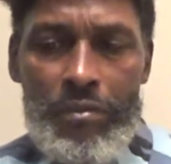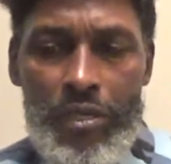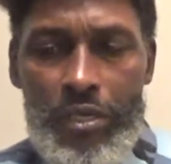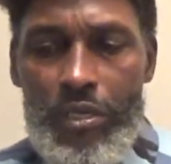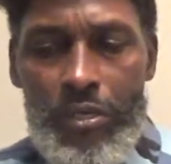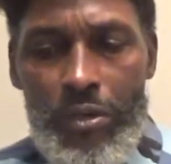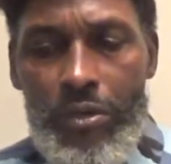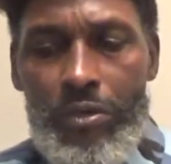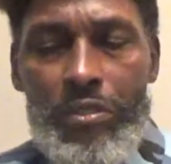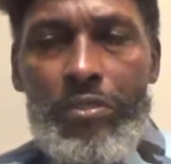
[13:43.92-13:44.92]
Thank
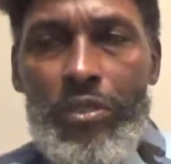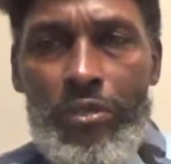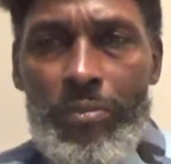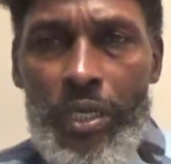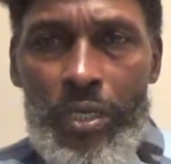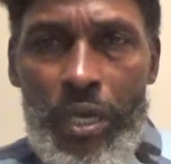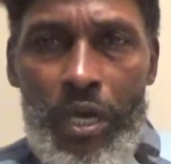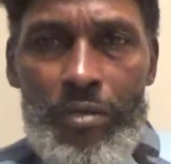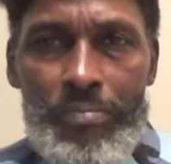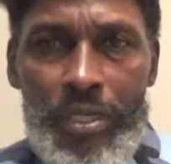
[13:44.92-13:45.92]
y'all, and may
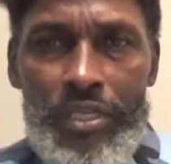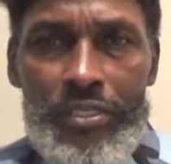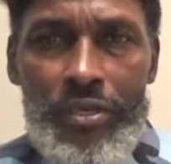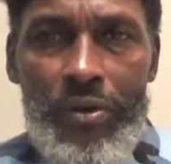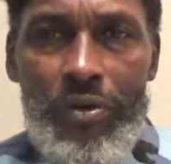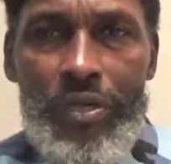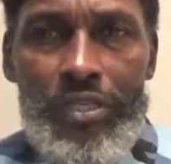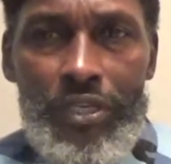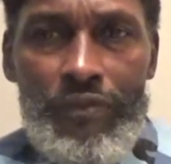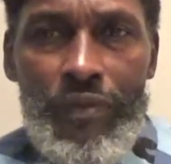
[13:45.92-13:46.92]
God bless y'all
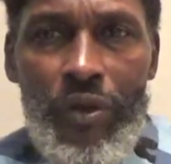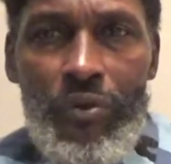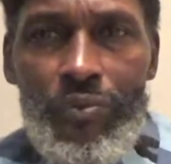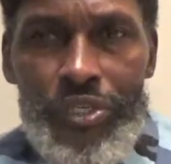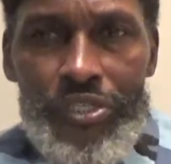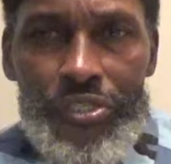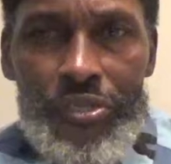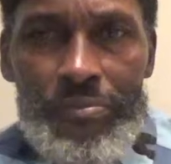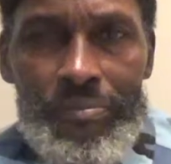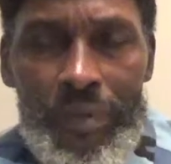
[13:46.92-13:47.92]
and give y'all
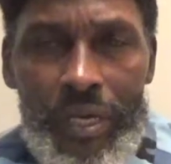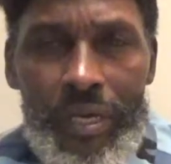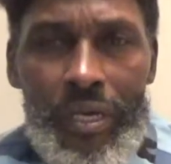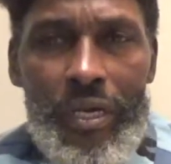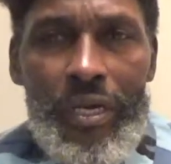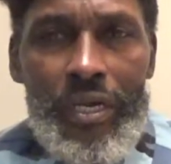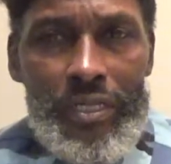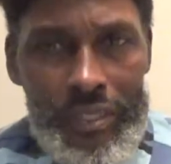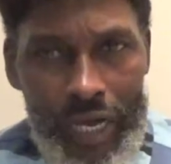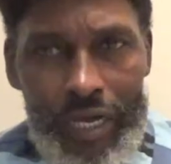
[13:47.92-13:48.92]
wisdom
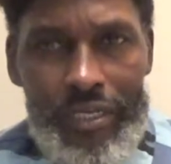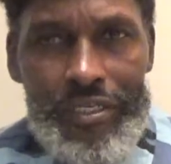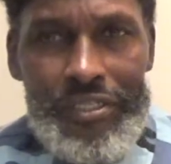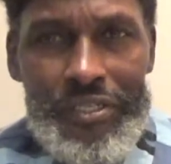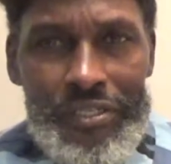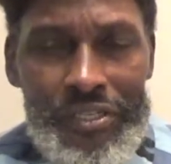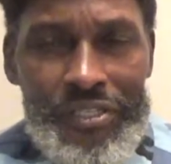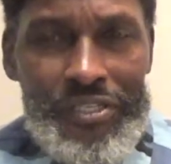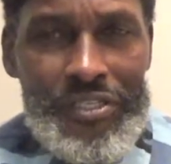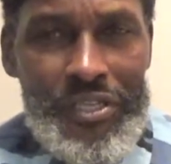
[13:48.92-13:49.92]
and knowledge and
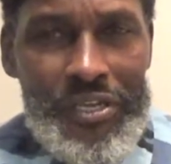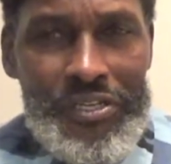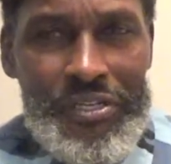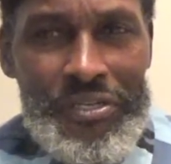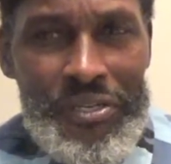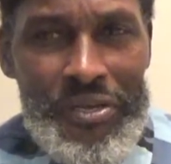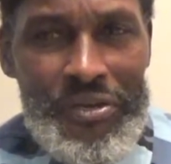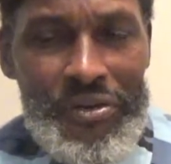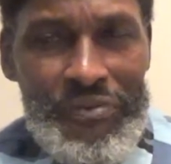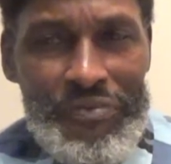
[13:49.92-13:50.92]
understanding
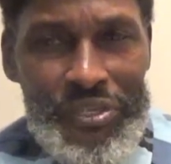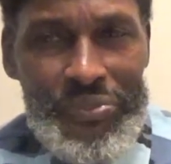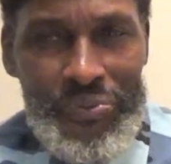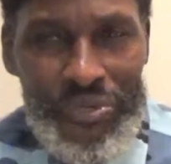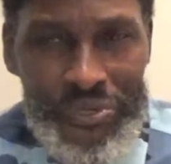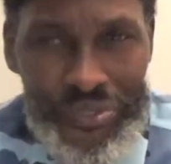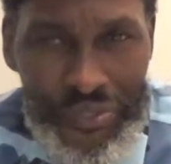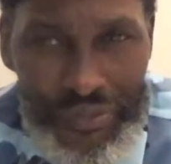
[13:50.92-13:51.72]
of his word.